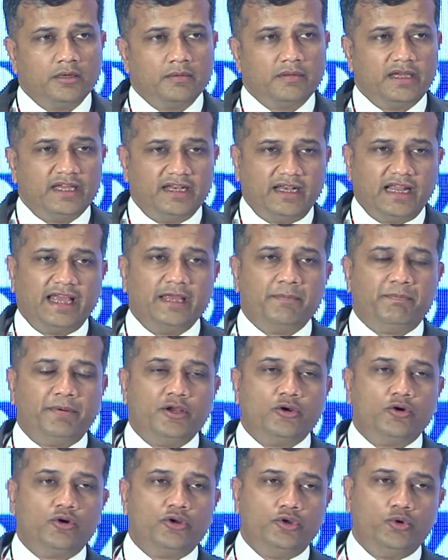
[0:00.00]
In
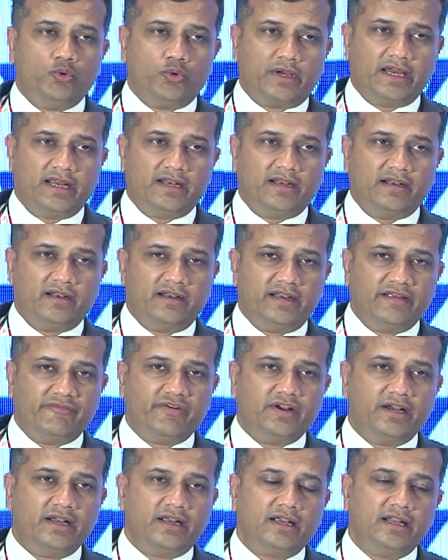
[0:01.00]
IPO, you can
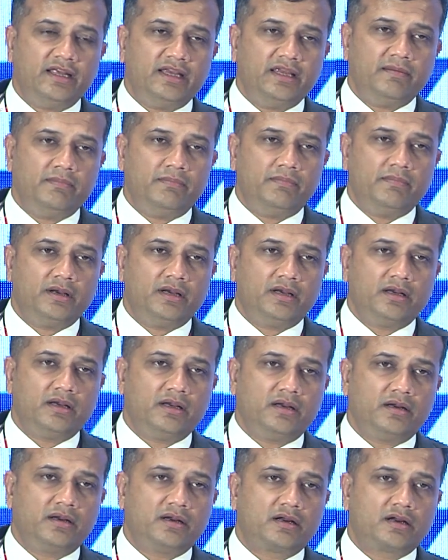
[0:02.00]
definitely
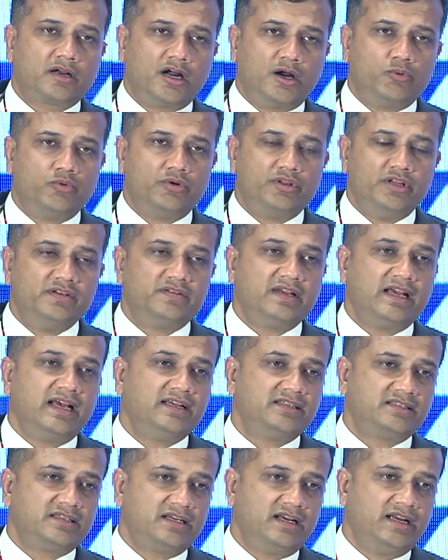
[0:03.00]
count this
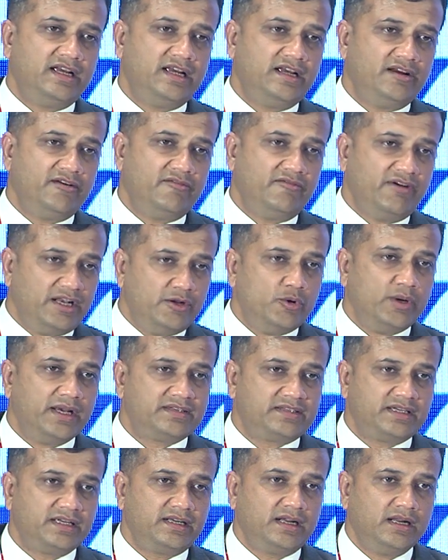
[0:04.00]
as a value
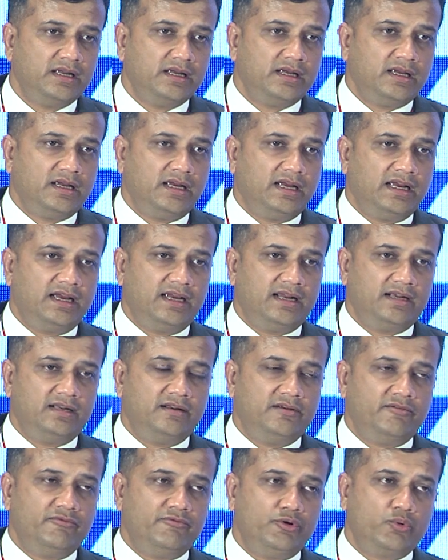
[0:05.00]
asset,
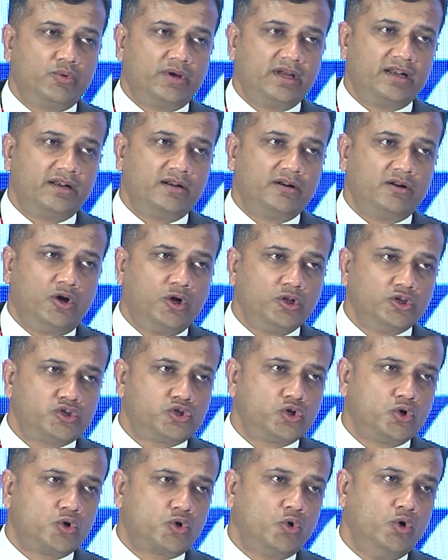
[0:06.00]
and you can
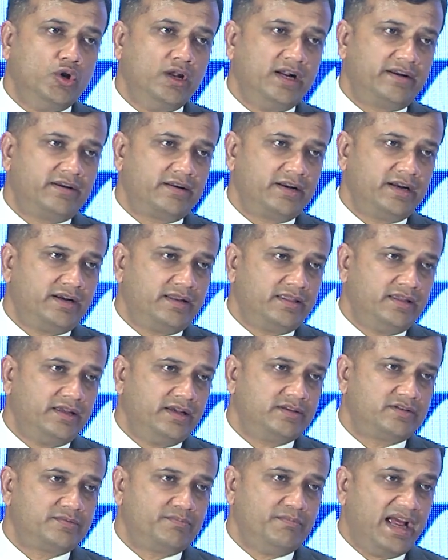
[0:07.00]
also collaterate
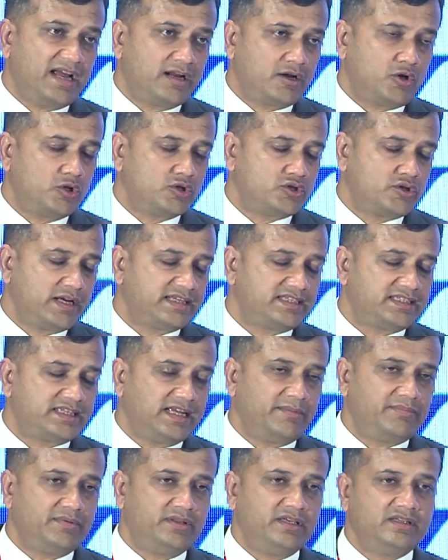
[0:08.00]
this. Bank also
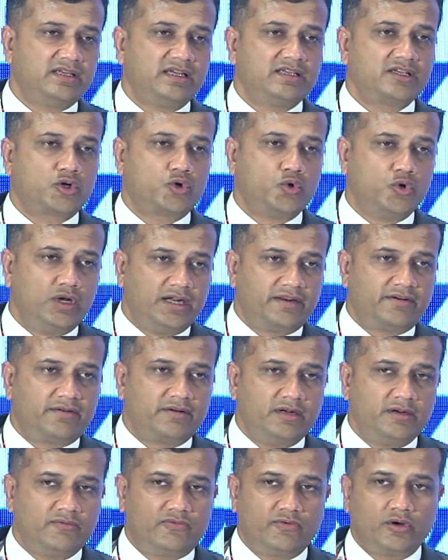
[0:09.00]
accept this as a
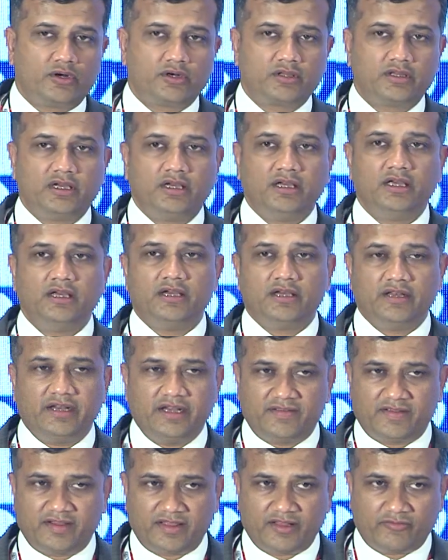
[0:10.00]
collateral for the
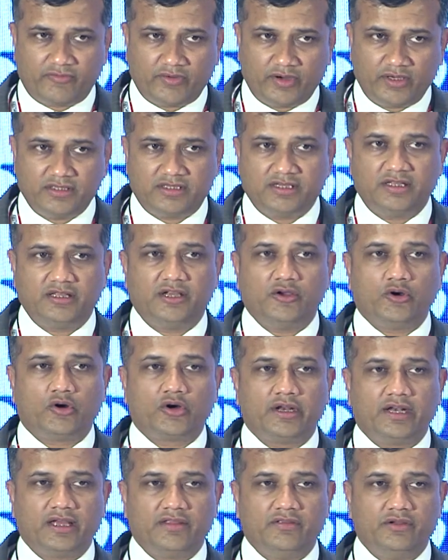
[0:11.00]
raising the funds in the
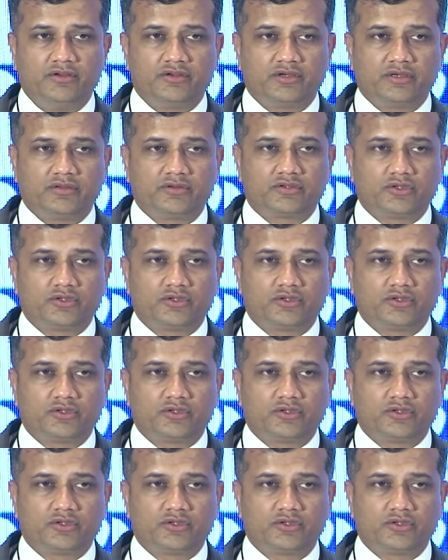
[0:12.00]
organization.